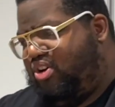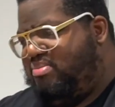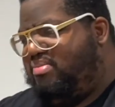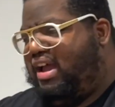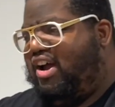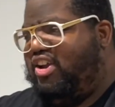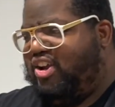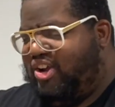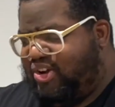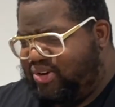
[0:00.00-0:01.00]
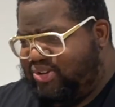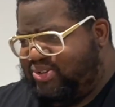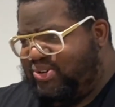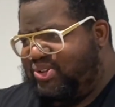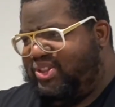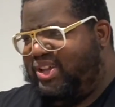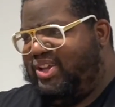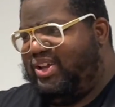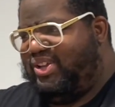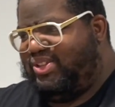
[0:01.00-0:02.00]
Yeah, nice. You can go to
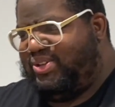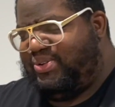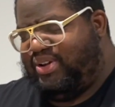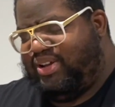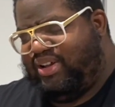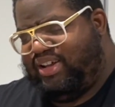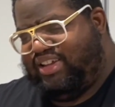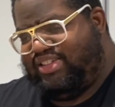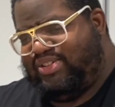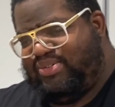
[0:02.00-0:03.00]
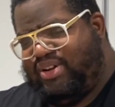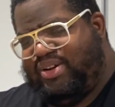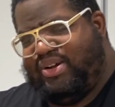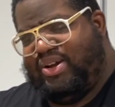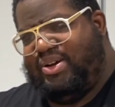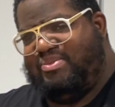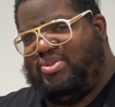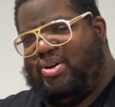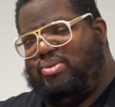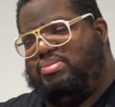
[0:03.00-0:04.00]
our
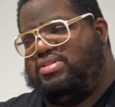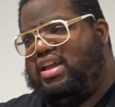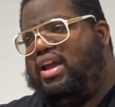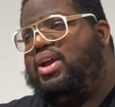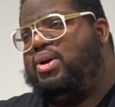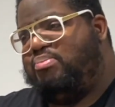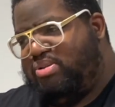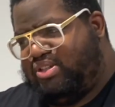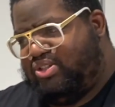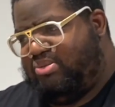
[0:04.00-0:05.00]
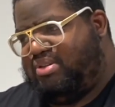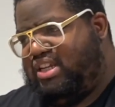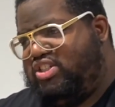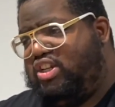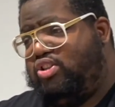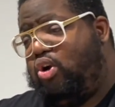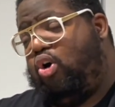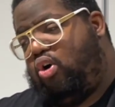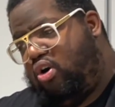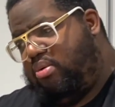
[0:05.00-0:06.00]
website,
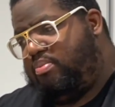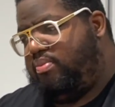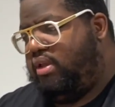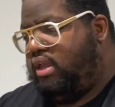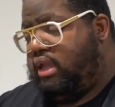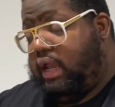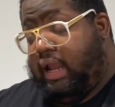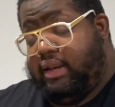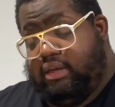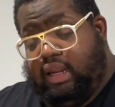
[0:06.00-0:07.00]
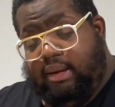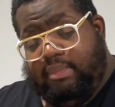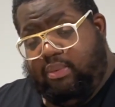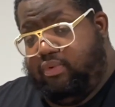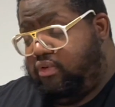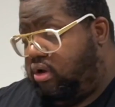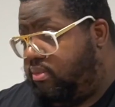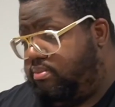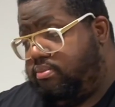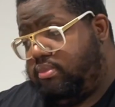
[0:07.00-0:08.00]
brixtonsoupkitchen.com, and yeah, man, we've
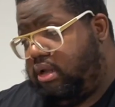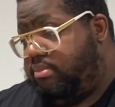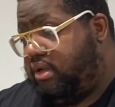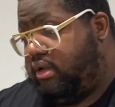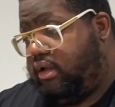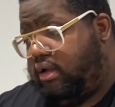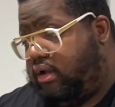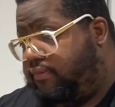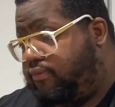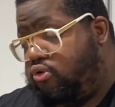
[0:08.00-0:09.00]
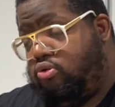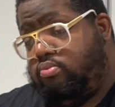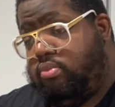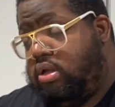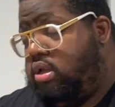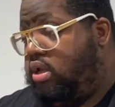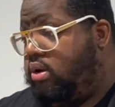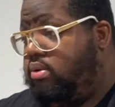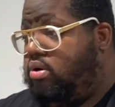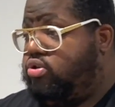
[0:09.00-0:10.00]
got a form. It
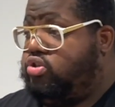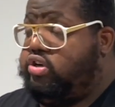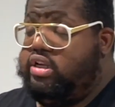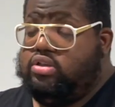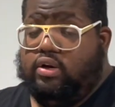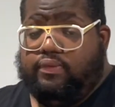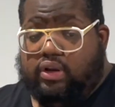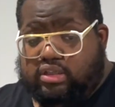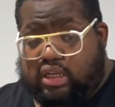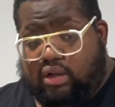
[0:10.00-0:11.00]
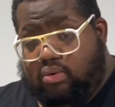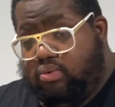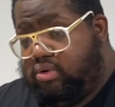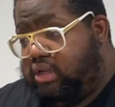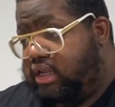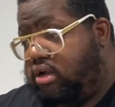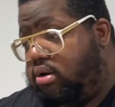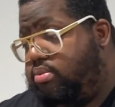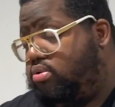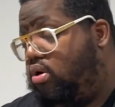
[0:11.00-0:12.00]
will go straight to the volunteer coordinator.
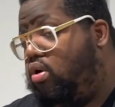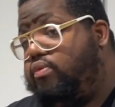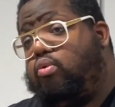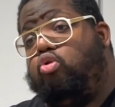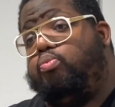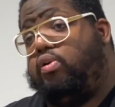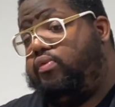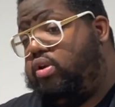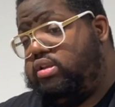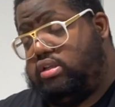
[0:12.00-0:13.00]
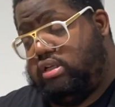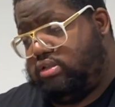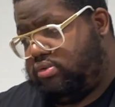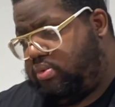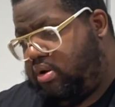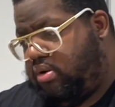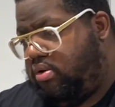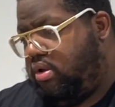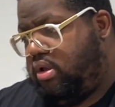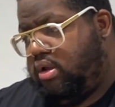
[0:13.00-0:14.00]
We do a lot of corporate volunteers as
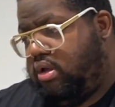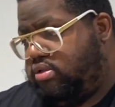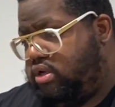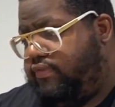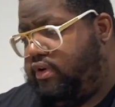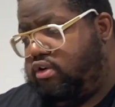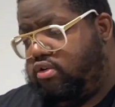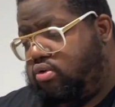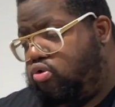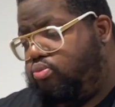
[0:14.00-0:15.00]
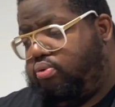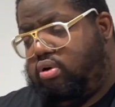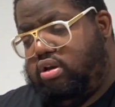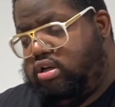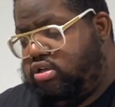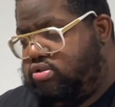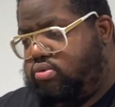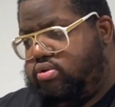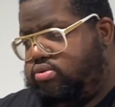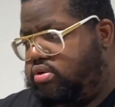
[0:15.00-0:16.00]
well. So if you are a corporate and you just
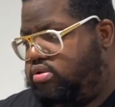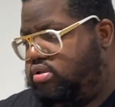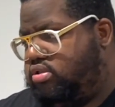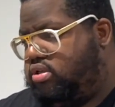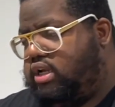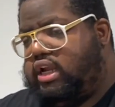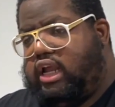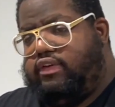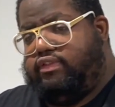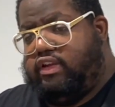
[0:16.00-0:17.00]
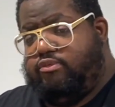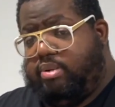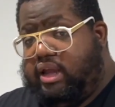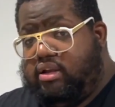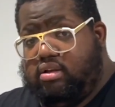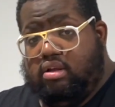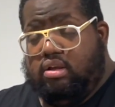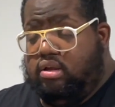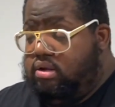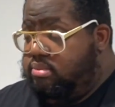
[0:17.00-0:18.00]
always wanted to just kind of give back,
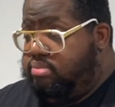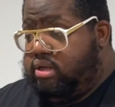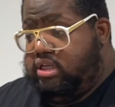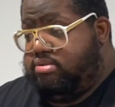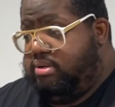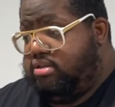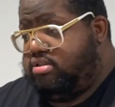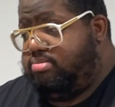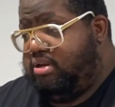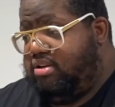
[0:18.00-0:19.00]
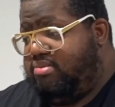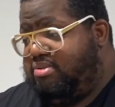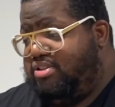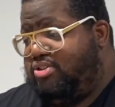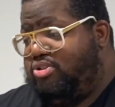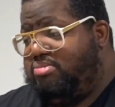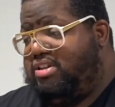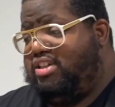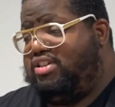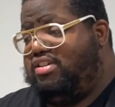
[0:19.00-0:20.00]
please, man, just make Brixton Soup
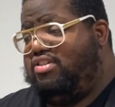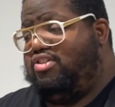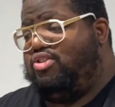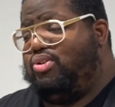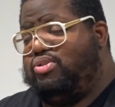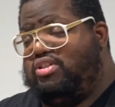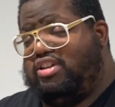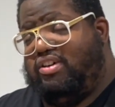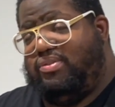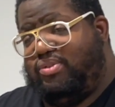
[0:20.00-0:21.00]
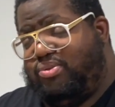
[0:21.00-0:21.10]
Kitchen our chosen charity for